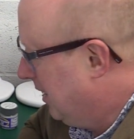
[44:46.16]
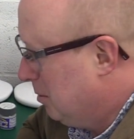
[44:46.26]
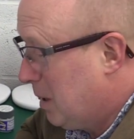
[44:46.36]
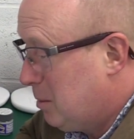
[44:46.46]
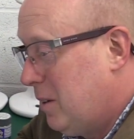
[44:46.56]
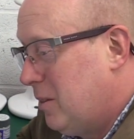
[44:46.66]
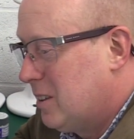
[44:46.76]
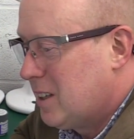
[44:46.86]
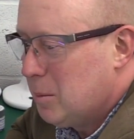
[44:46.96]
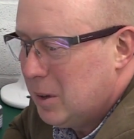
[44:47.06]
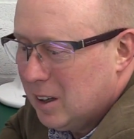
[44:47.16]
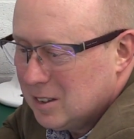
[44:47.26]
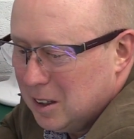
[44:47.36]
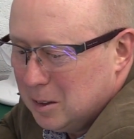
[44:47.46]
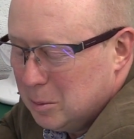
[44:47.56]
maybe even the Tamiya
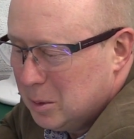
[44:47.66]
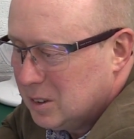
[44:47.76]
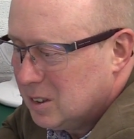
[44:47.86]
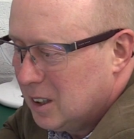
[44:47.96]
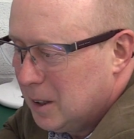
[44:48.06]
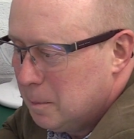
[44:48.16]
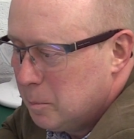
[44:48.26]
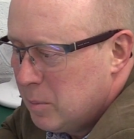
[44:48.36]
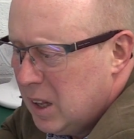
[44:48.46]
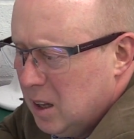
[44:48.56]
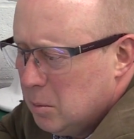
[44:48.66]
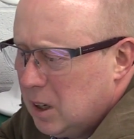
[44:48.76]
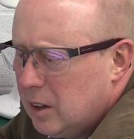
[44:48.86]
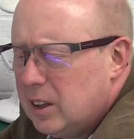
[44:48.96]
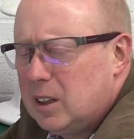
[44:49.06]
own.
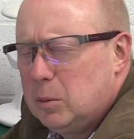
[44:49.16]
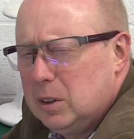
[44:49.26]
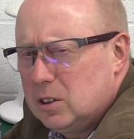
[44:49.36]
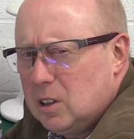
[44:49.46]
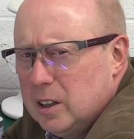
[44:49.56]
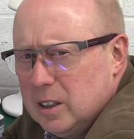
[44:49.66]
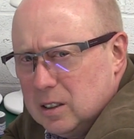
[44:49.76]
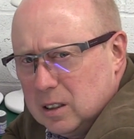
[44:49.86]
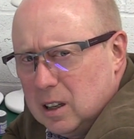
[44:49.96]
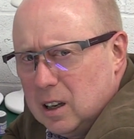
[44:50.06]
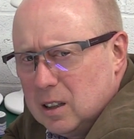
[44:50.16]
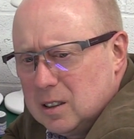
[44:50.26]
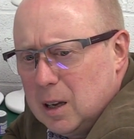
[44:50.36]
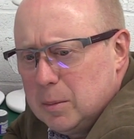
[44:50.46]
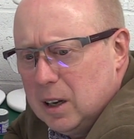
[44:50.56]
But I think I will try these
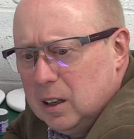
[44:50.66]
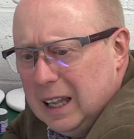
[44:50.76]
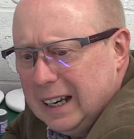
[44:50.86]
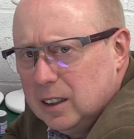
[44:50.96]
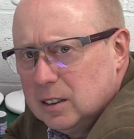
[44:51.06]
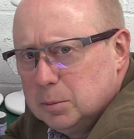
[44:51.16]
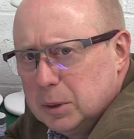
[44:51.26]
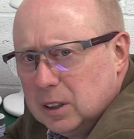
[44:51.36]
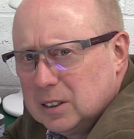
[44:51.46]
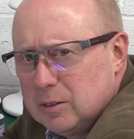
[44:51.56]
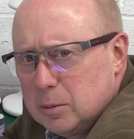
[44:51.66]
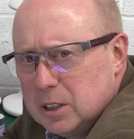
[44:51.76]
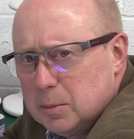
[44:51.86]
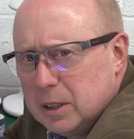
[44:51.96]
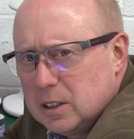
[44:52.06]
Tamiya lacquers because
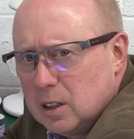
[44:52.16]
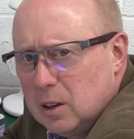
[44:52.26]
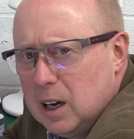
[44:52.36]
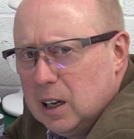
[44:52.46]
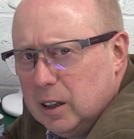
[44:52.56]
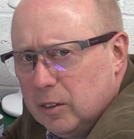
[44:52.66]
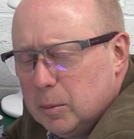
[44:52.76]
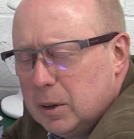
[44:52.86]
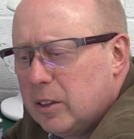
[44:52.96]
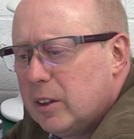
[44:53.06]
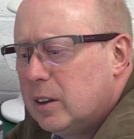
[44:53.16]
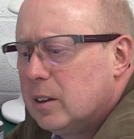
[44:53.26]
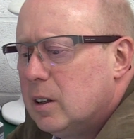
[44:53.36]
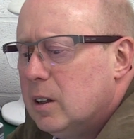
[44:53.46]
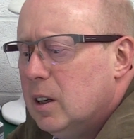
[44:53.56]
everybody speaks so highly of them, and I
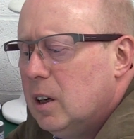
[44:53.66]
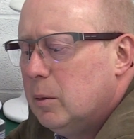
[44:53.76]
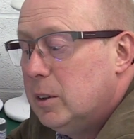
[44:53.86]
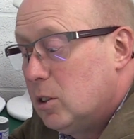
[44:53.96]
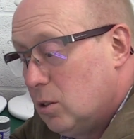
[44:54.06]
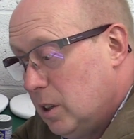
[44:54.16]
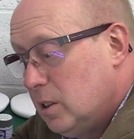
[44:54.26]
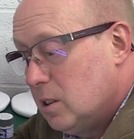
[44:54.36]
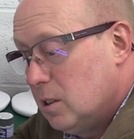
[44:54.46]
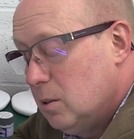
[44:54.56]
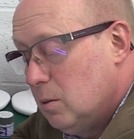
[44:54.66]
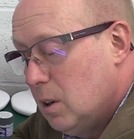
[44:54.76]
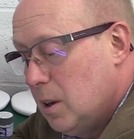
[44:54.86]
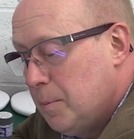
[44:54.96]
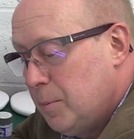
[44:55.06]
think that when you're trying to,
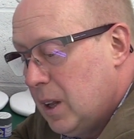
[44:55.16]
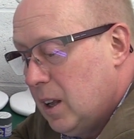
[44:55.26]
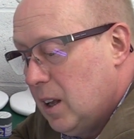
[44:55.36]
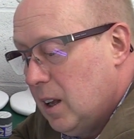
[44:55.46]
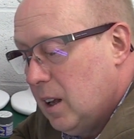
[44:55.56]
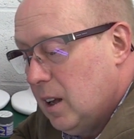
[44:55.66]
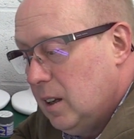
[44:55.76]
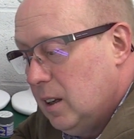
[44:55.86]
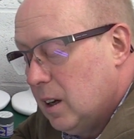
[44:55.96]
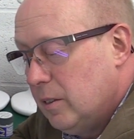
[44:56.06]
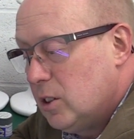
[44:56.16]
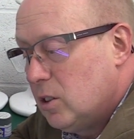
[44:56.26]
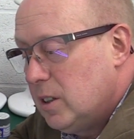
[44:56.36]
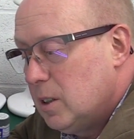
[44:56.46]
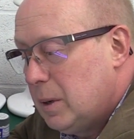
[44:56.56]
if you're
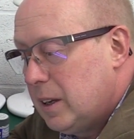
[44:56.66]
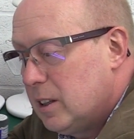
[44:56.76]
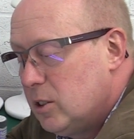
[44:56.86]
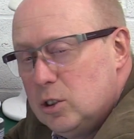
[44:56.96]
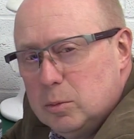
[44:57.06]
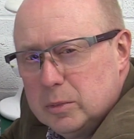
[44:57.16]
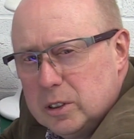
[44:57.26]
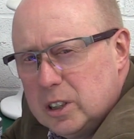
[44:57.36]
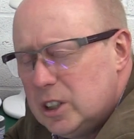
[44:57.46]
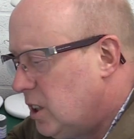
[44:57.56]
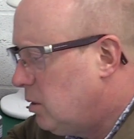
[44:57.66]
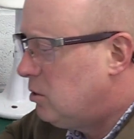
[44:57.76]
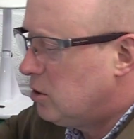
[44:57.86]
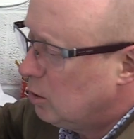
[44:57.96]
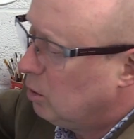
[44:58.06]
trying to make the jump, there's a
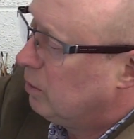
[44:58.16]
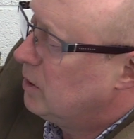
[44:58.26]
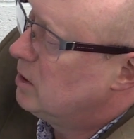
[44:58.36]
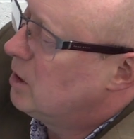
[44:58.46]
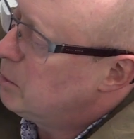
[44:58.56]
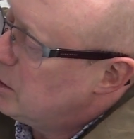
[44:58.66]
huge gulf, isn't there,